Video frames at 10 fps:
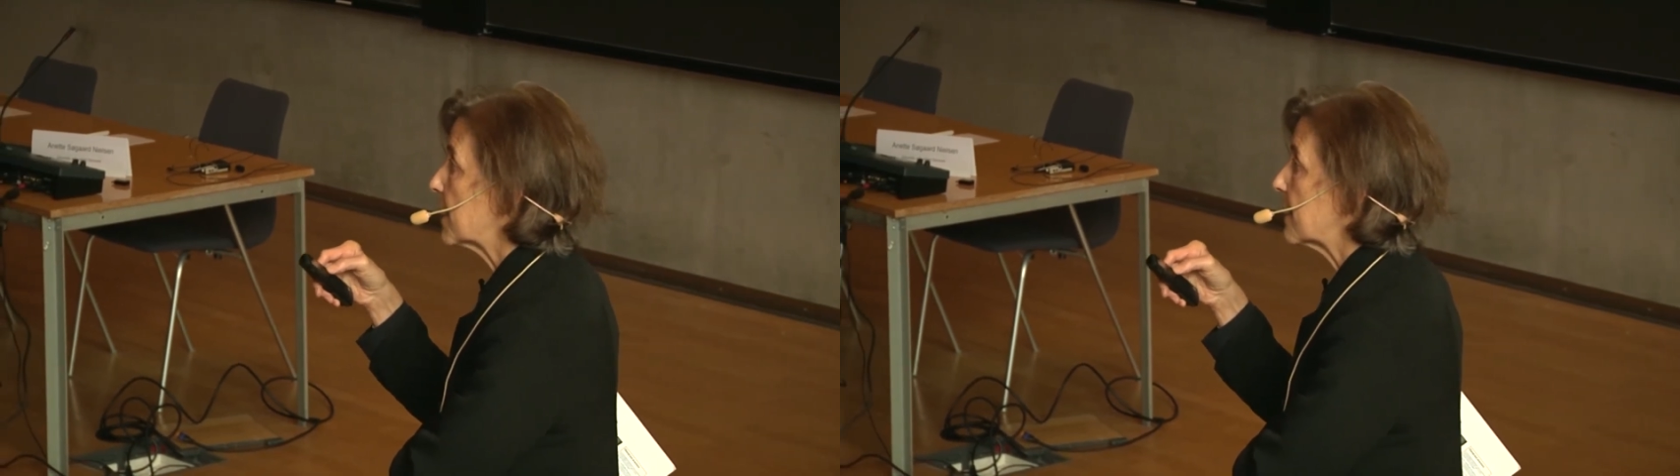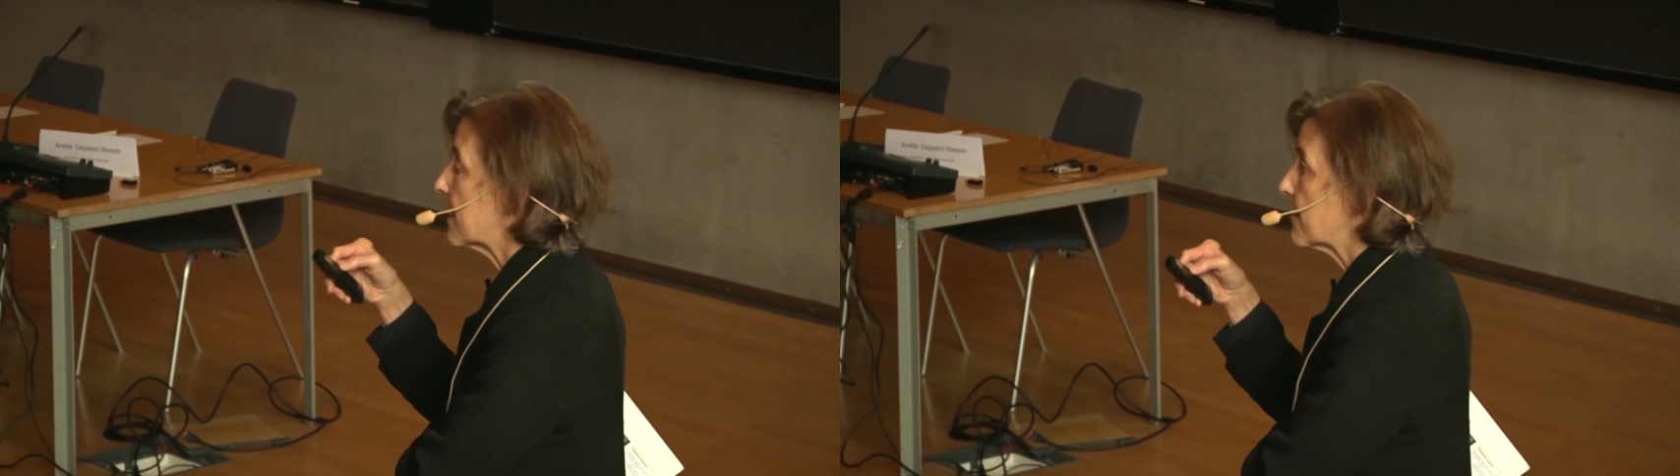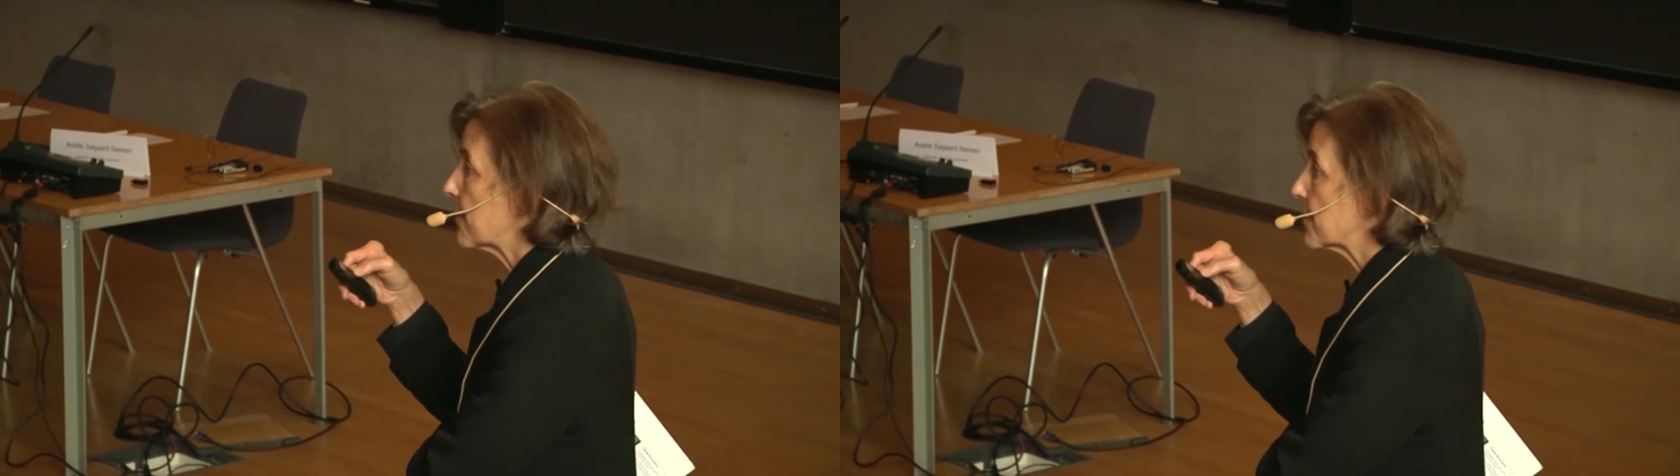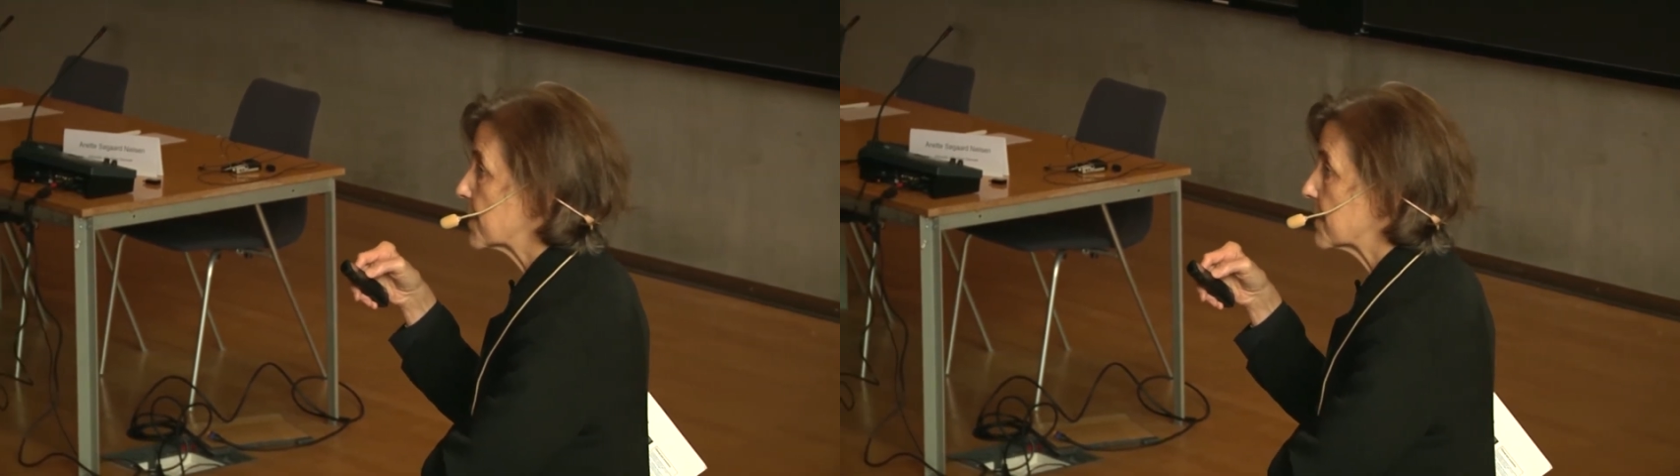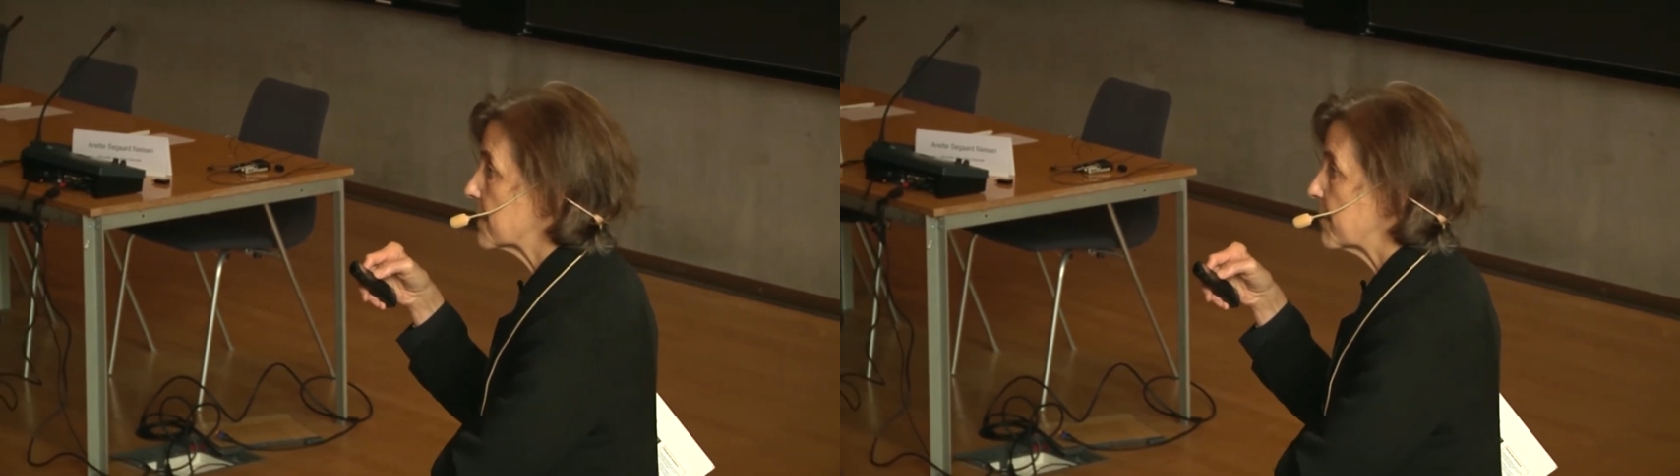
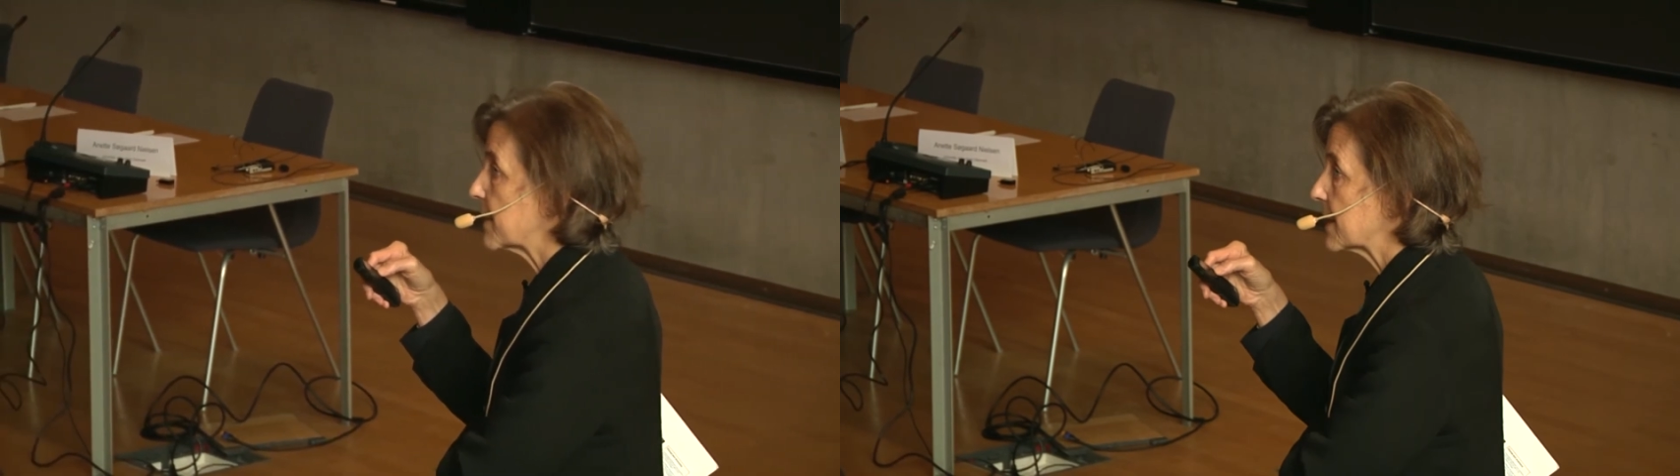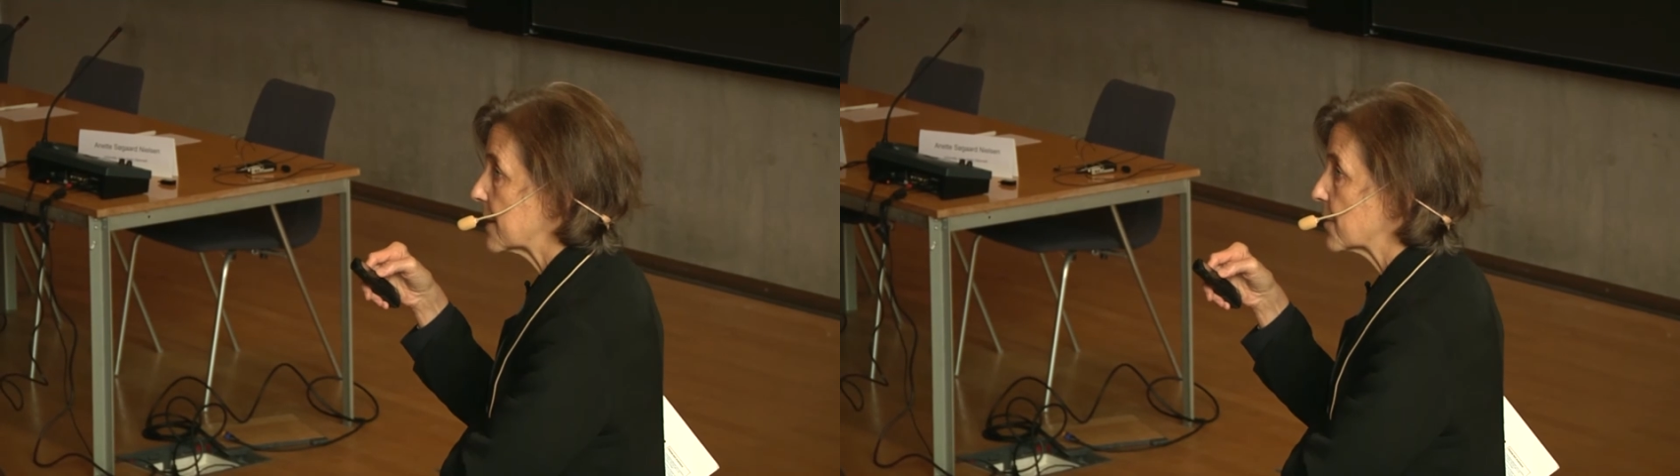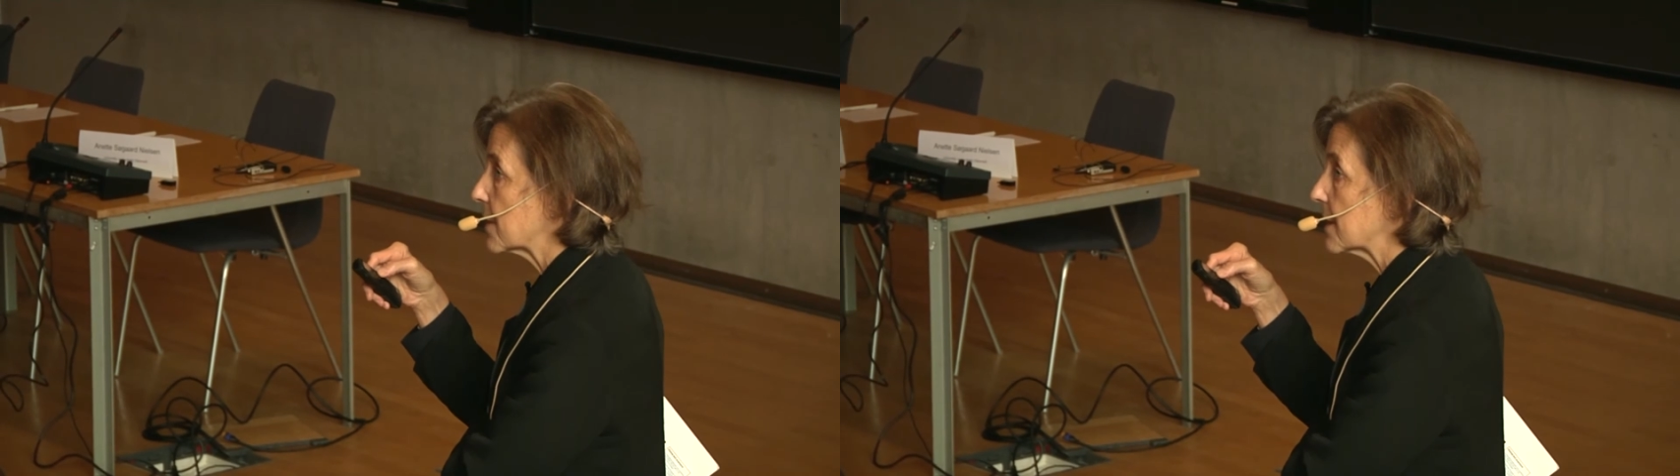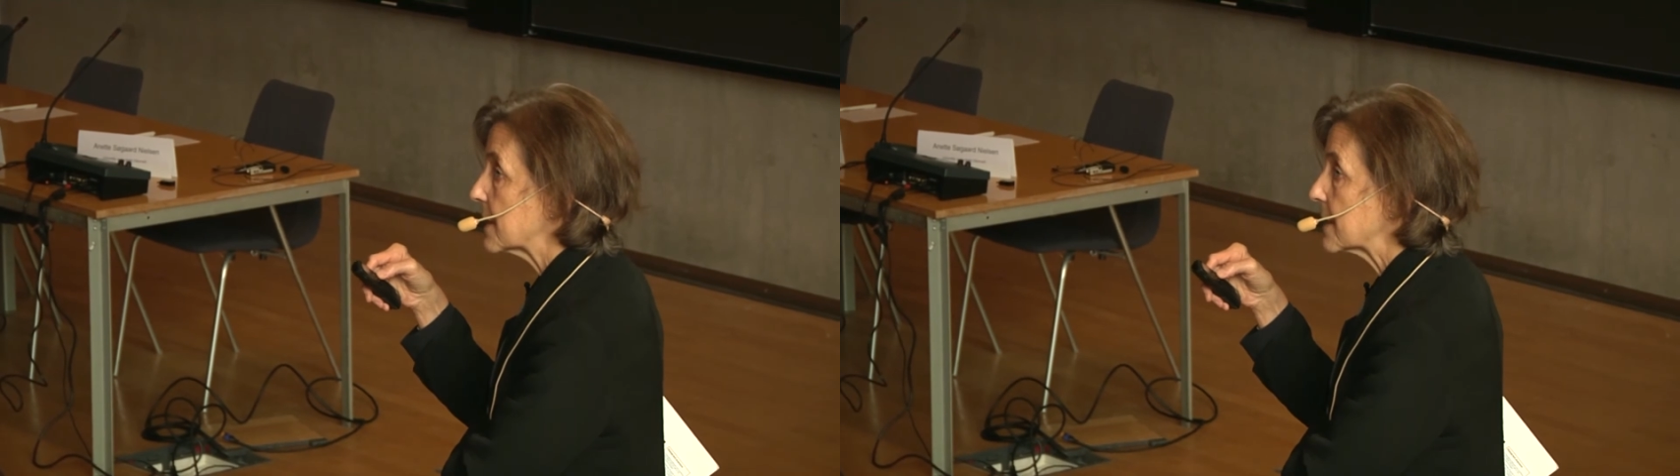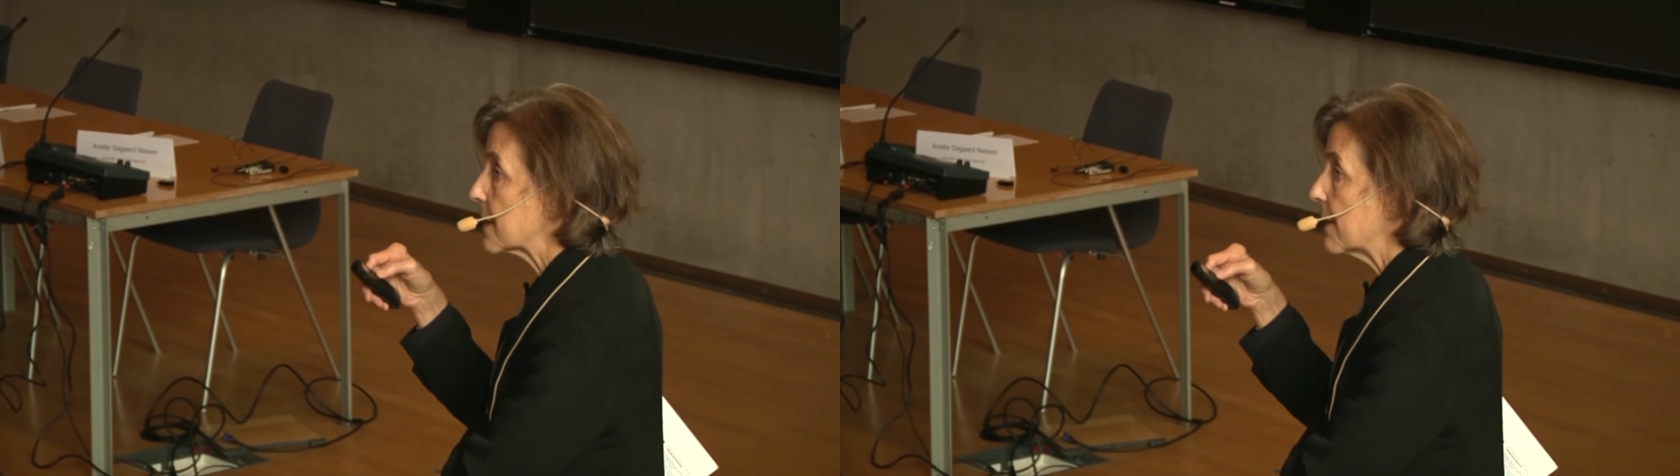another's
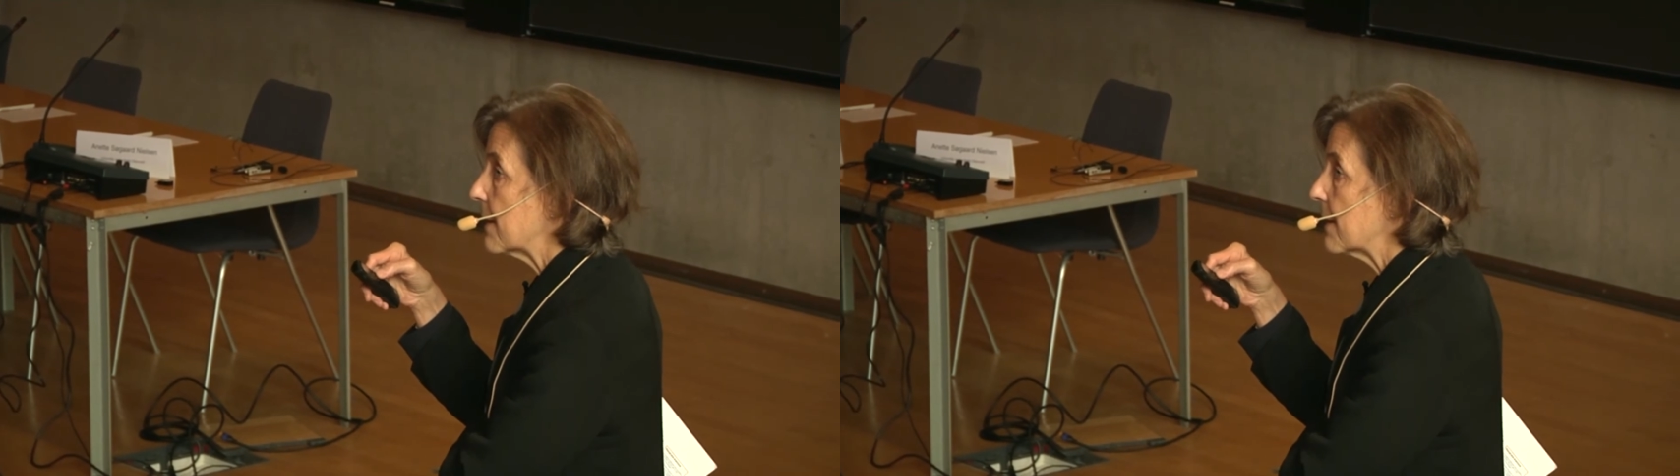positions,